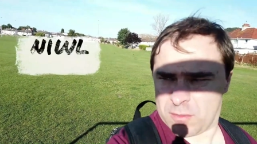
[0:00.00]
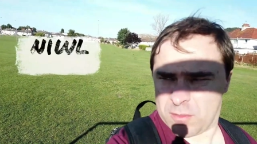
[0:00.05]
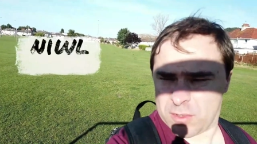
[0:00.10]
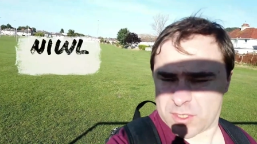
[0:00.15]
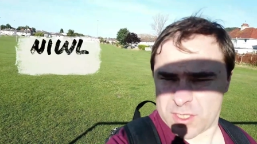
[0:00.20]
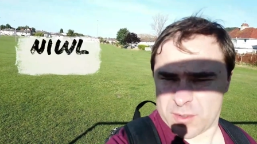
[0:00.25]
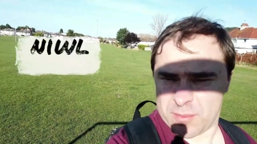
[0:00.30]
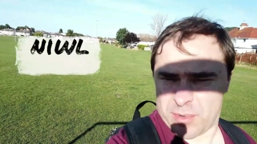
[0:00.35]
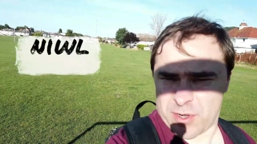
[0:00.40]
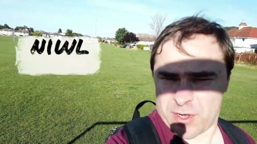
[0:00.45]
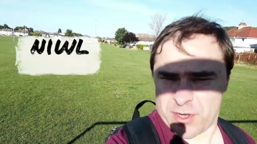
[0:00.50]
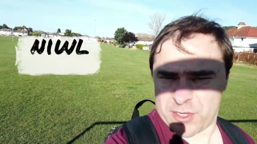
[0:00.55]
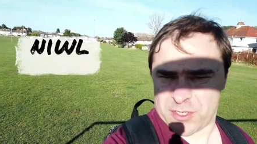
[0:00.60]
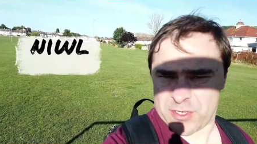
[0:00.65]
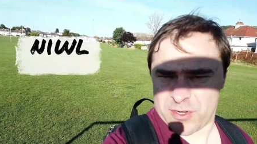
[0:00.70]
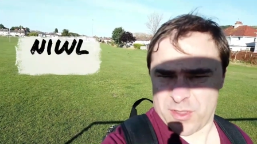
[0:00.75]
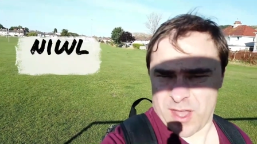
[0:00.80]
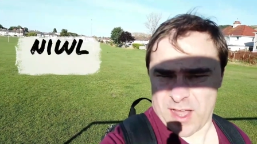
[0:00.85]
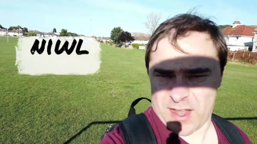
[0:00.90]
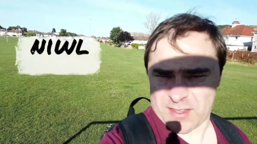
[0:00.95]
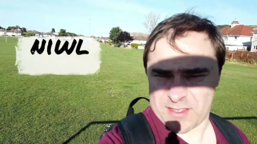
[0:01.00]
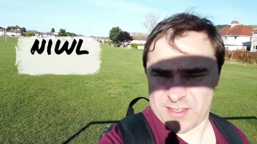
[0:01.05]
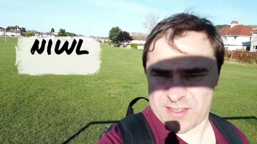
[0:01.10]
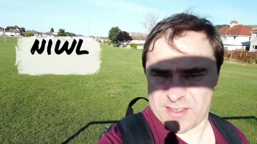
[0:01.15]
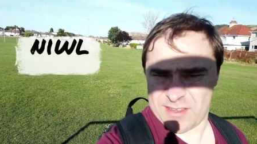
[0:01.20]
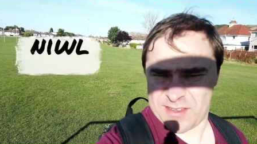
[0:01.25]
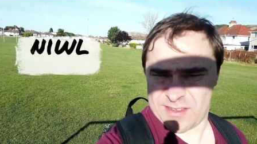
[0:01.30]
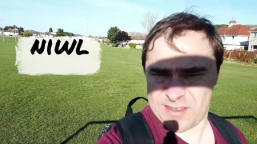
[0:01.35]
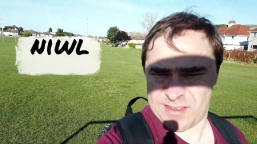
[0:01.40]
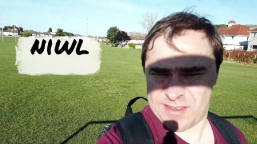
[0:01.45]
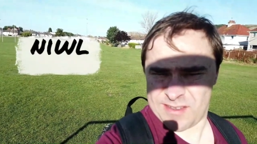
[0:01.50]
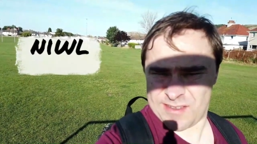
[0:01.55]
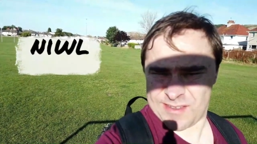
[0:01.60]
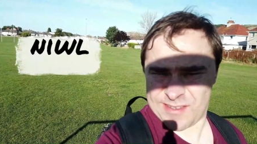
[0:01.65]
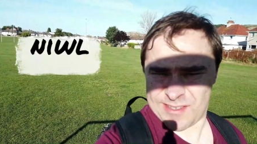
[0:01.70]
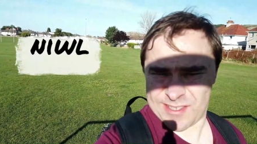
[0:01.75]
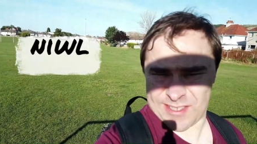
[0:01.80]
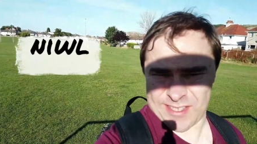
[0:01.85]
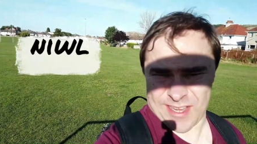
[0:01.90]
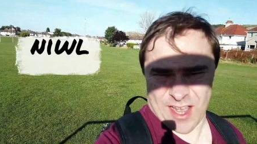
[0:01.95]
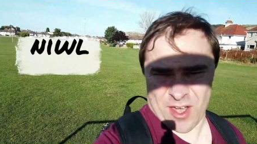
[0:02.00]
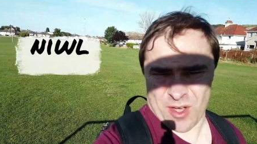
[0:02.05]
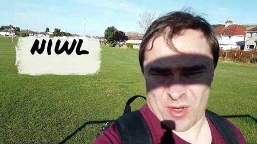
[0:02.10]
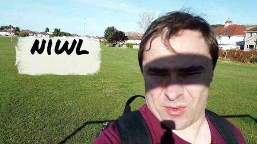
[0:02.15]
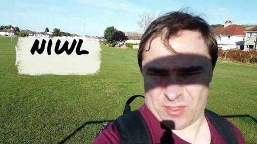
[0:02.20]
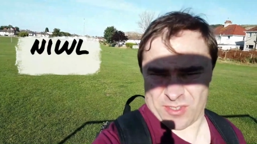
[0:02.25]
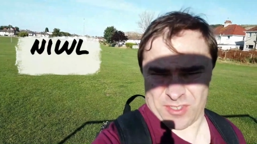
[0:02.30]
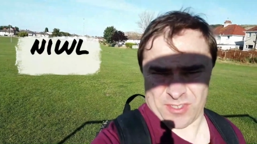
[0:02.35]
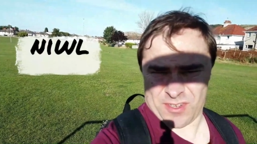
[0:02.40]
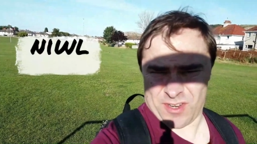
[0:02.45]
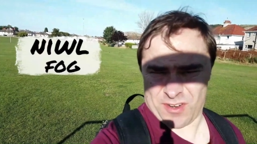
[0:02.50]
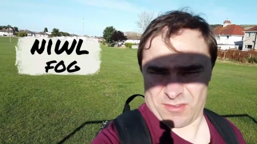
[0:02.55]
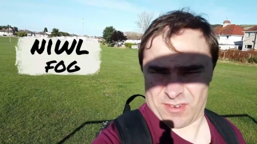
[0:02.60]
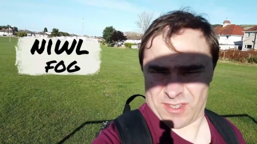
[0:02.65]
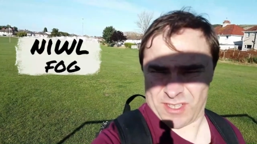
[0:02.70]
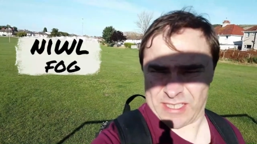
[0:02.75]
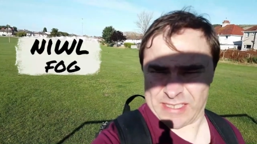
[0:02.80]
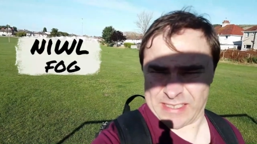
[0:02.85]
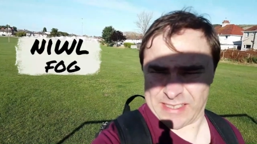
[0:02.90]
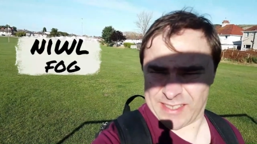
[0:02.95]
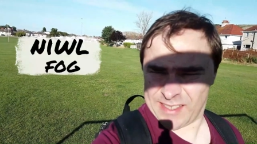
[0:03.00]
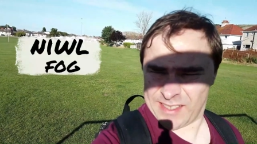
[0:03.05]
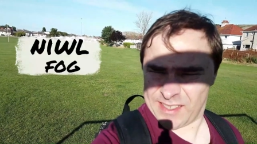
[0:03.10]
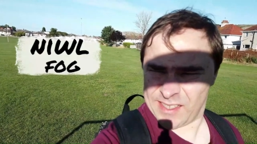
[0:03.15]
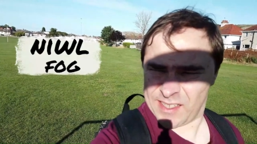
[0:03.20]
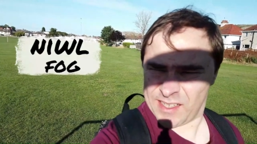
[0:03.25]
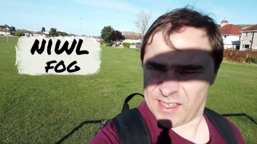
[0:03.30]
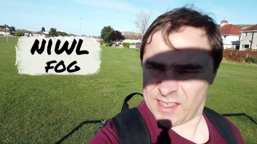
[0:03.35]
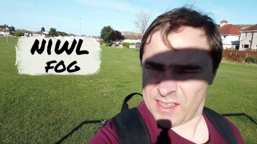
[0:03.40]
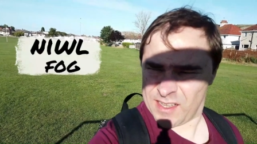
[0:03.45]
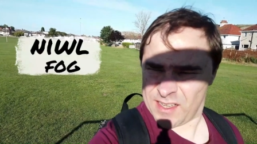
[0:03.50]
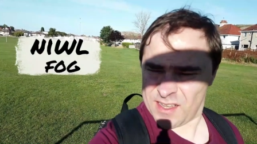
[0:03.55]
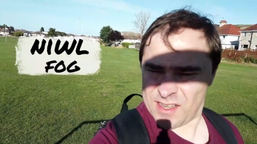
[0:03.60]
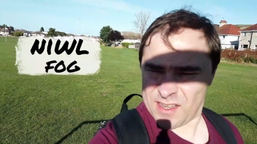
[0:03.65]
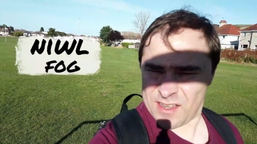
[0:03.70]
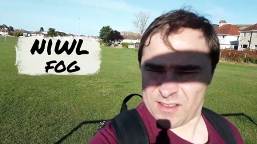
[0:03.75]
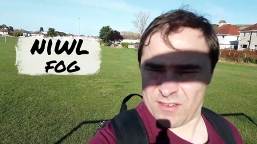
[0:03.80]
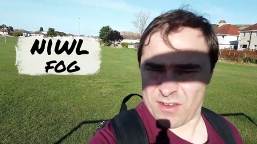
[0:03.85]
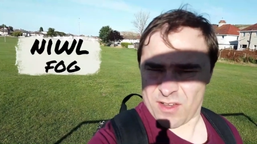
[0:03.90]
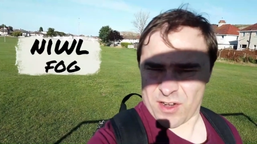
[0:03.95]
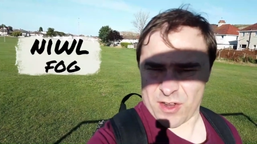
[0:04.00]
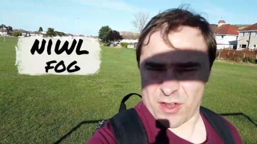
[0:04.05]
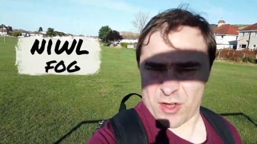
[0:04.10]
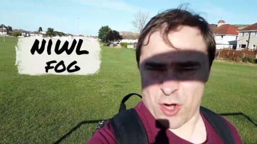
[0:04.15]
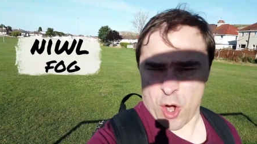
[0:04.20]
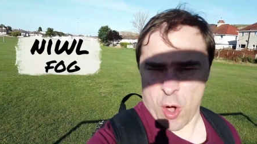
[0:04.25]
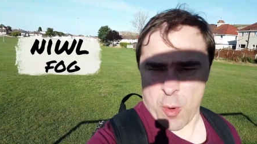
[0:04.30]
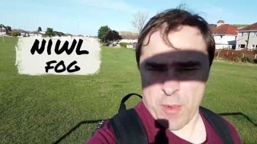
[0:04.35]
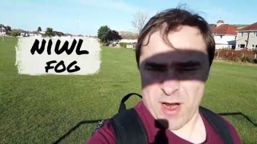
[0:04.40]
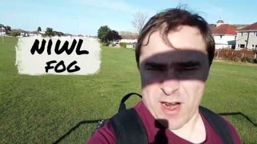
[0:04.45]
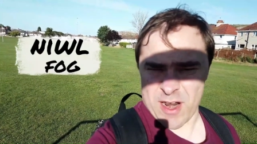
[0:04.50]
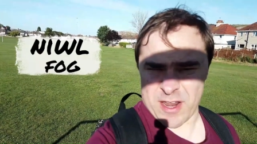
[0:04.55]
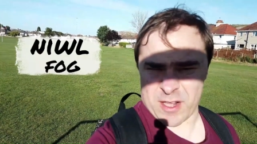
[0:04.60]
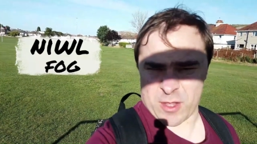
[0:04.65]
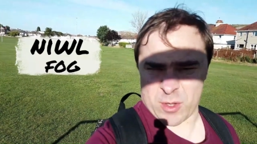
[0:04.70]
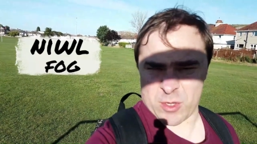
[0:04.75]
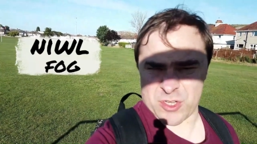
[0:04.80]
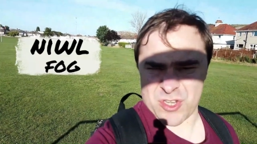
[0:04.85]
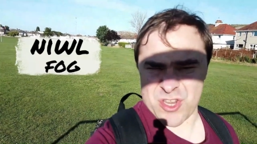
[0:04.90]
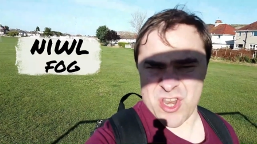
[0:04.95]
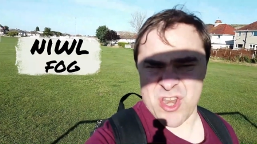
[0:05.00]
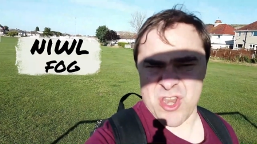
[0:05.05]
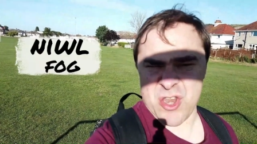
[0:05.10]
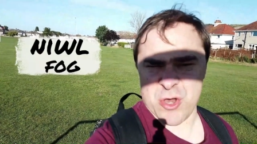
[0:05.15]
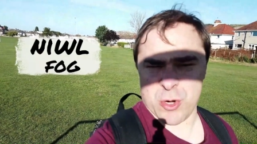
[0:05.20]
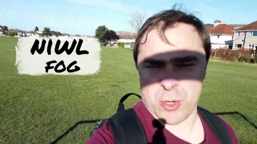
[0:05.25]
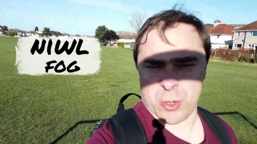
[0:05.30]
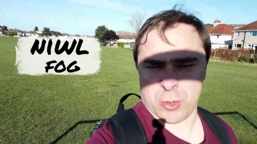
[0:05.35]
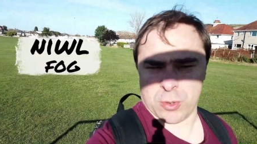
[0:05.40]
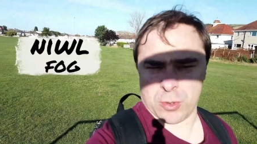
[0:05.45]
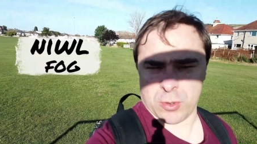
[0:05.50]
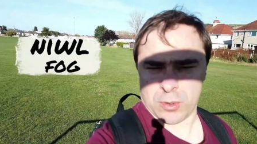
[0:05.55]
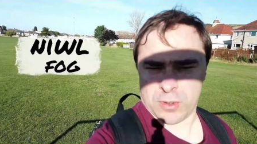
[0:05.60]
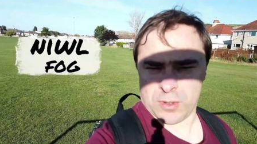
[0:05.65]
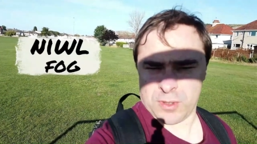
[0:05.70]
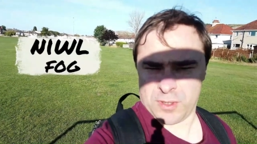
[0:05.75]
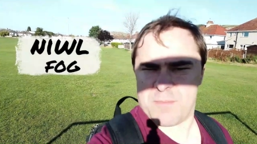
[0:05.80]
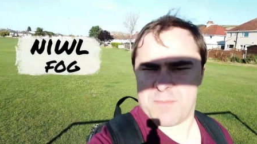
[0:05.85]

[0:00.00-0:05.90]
which I'm pretty sure that sound is not really very common in English. Newel.